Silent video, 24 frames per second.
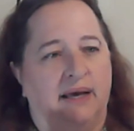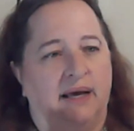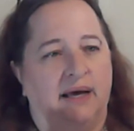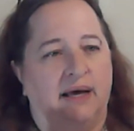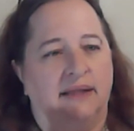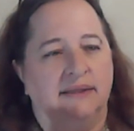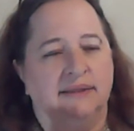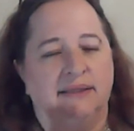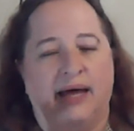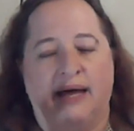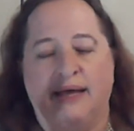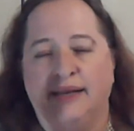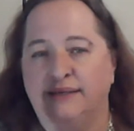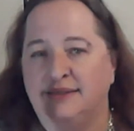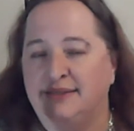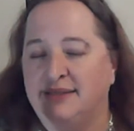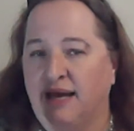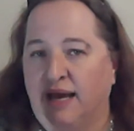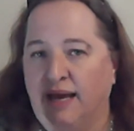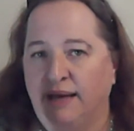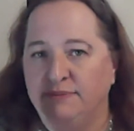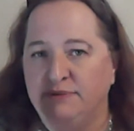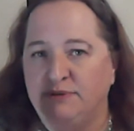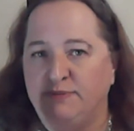a lot of
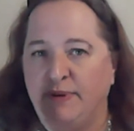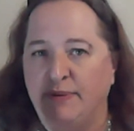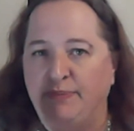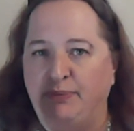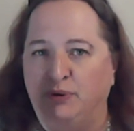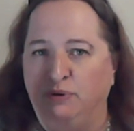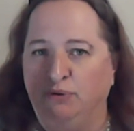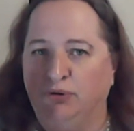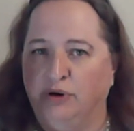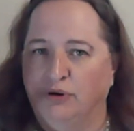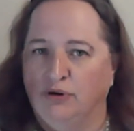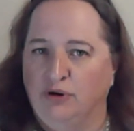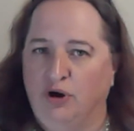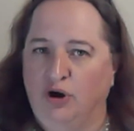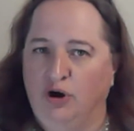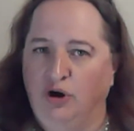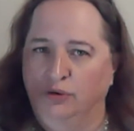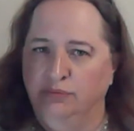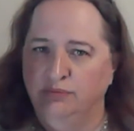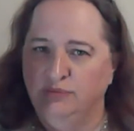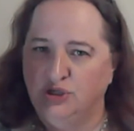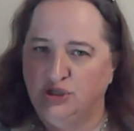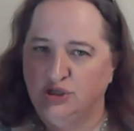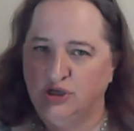times people who go to
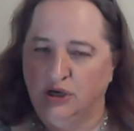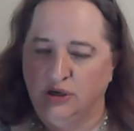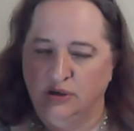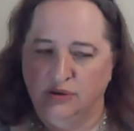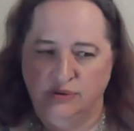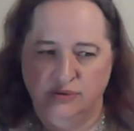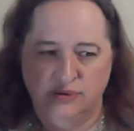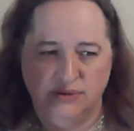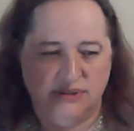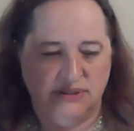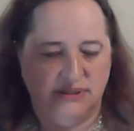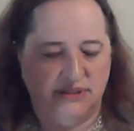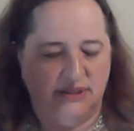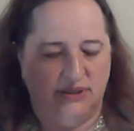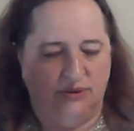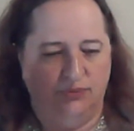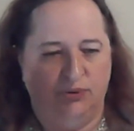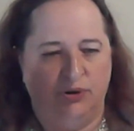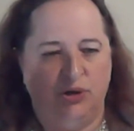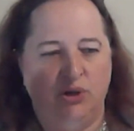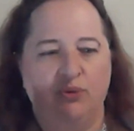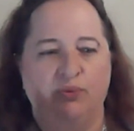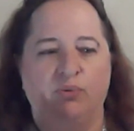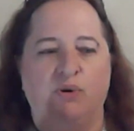home shows,
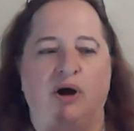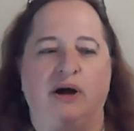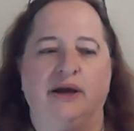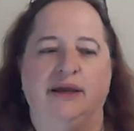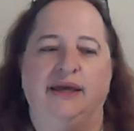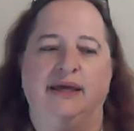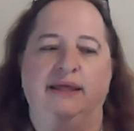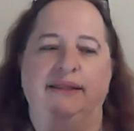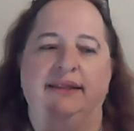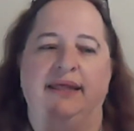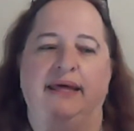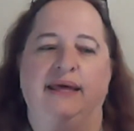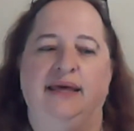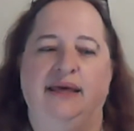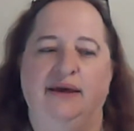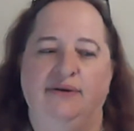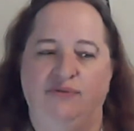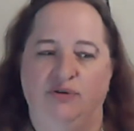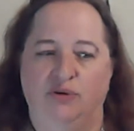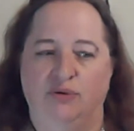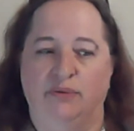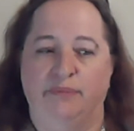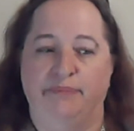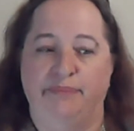when you walk in, they
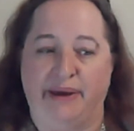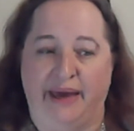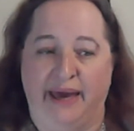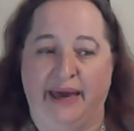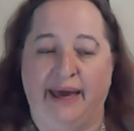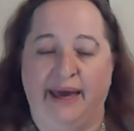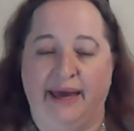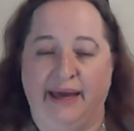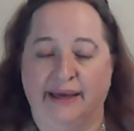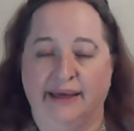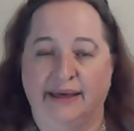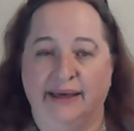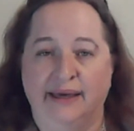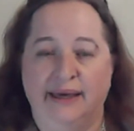give you a bag,